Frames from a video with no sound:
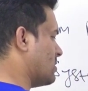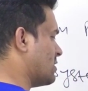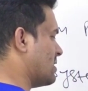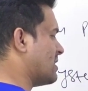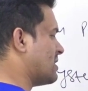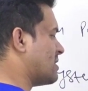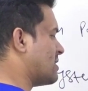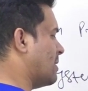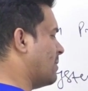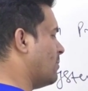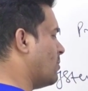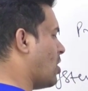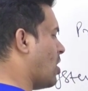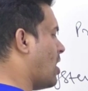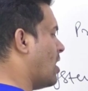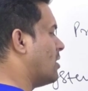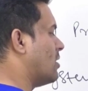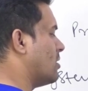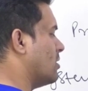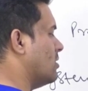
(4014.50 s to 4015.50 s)
system
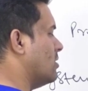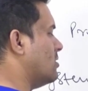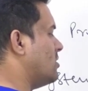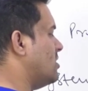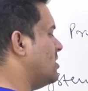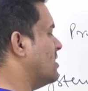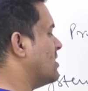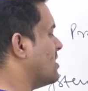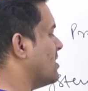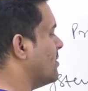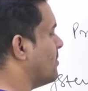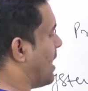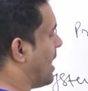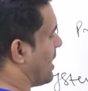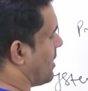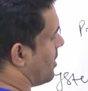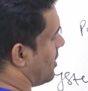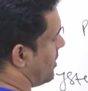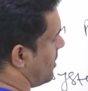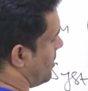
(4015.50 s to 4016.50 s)
dot GC
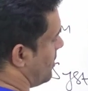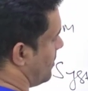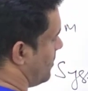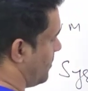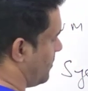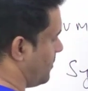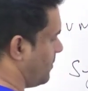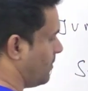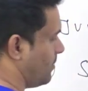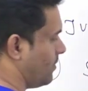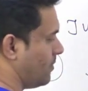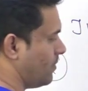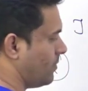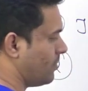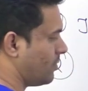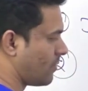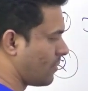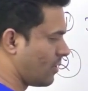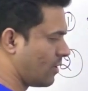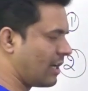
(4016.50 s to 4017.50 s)
method,
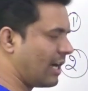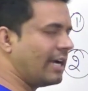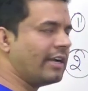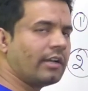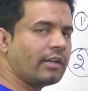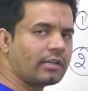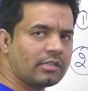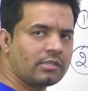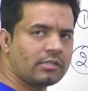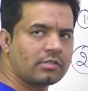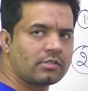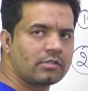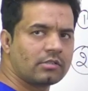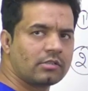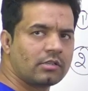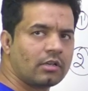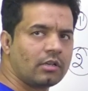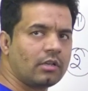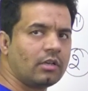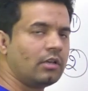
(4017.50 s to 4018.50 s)
right? It
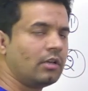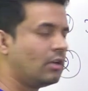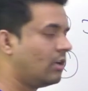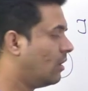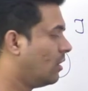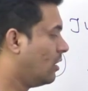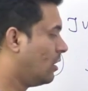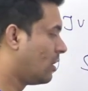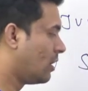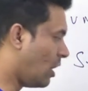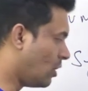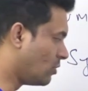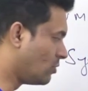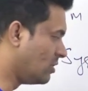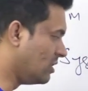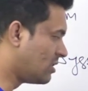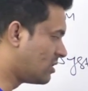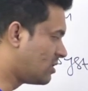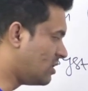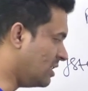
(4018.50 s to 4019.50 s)
is. Now
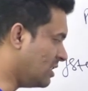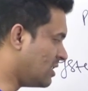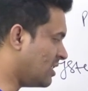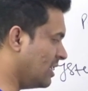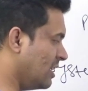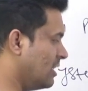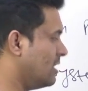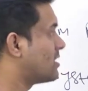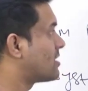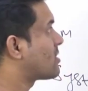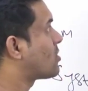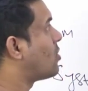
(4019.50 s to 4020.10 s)
this GC